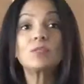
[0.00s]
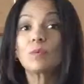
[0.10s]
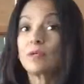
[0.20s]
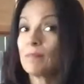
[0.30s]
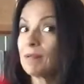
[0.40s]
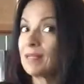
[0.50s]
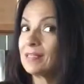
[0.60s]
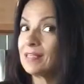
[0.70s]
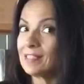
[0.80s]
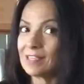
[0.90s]
when you're
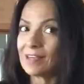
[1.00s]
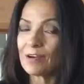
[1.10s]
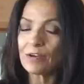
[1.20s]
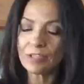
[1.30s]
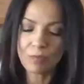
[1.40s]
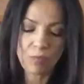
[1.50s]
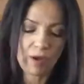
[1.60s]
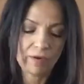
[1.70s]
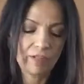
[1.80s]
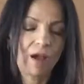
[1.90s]
blending the coconut
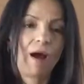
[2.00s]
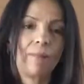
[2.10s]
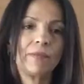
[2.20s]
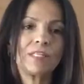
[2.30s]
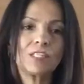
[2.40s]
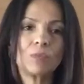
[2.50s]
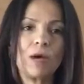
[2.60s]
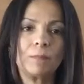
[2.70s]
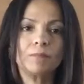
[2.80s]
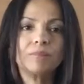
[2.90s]
water and the almond as well.